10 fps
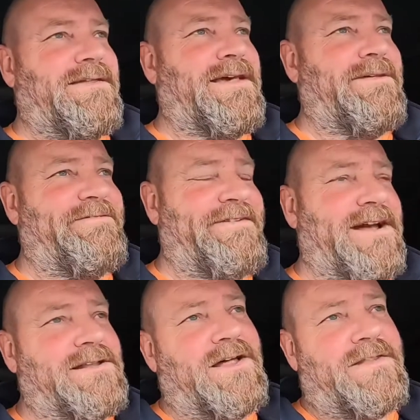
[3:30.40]
then
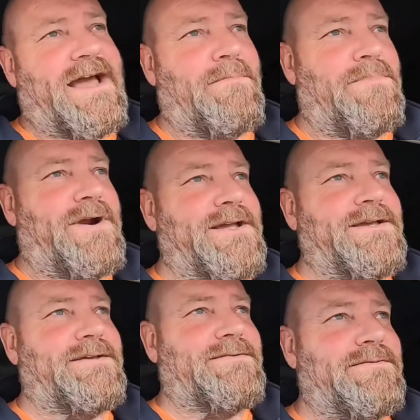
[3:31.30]
failed it on the
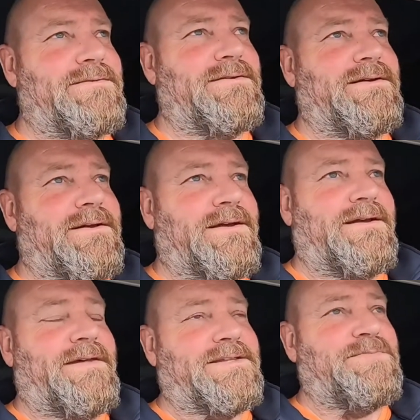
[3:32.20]
handbrake.
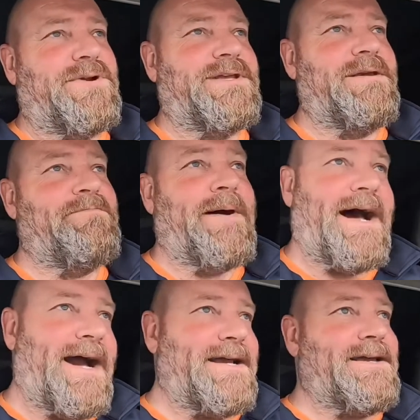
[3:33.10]
They had to bring it
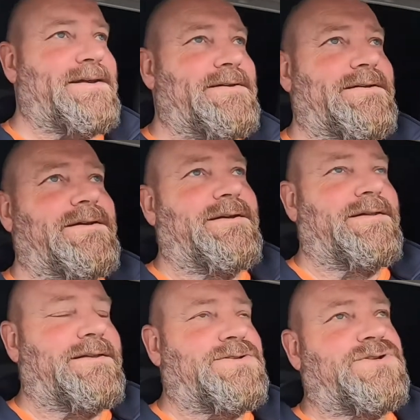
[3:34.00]
back,
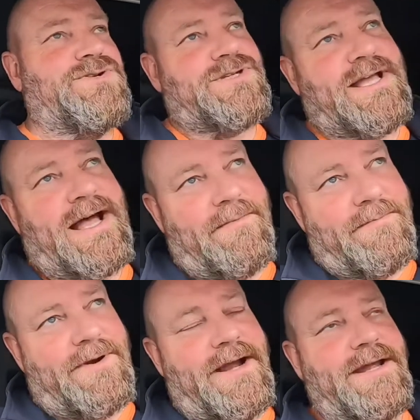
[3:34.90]
they had to adjust the
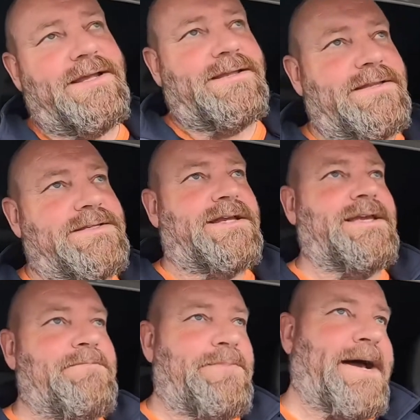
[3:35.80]
handbrake and then take
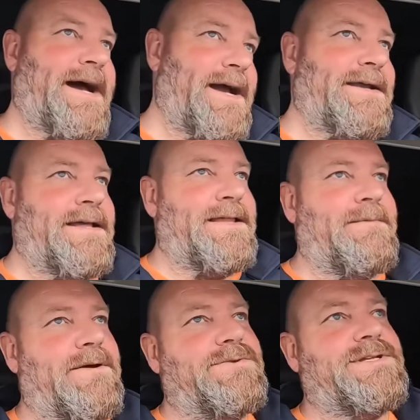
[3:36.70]
it back, get the
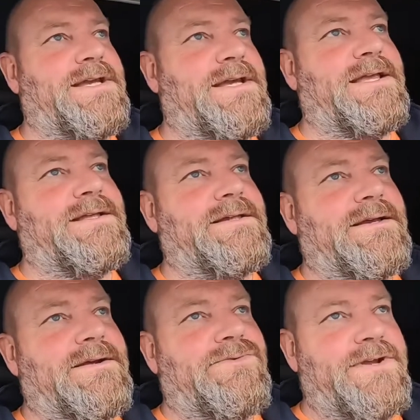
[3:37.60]
MOT
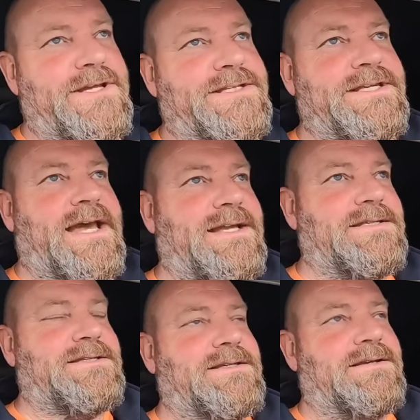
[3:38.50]

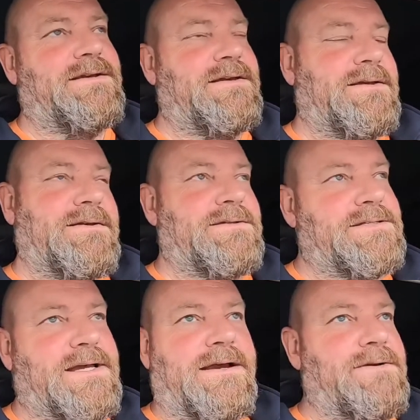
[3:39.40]
retest.
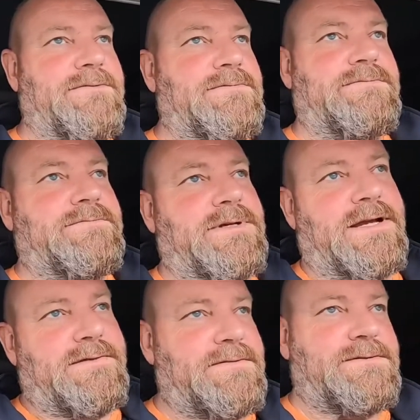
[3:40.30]
So
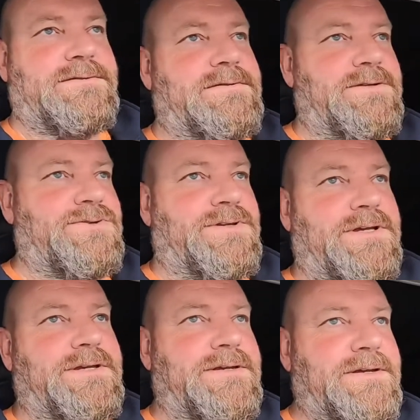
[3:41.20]
I just
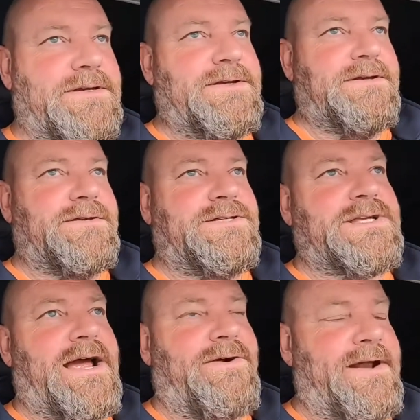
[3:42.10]
literally
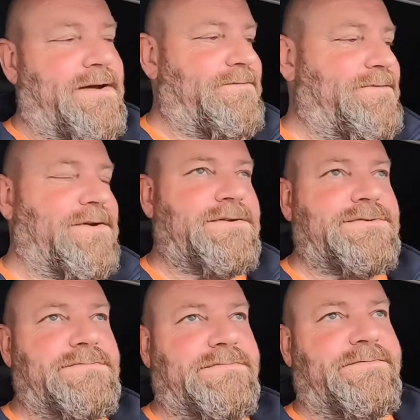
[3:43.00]
sat around for
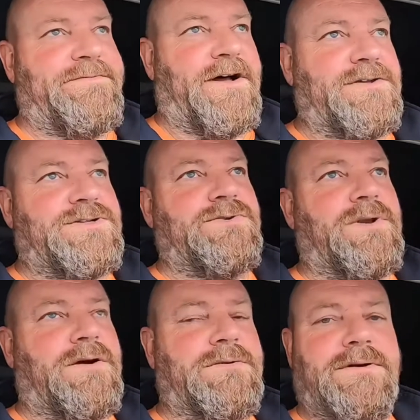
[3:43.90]
far too
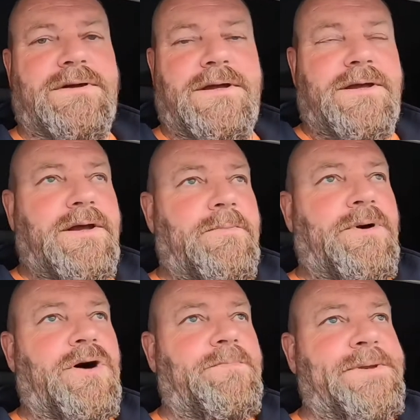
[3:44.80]
long,
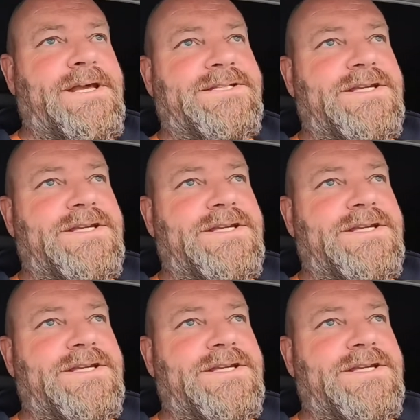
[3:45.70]
but pleased it's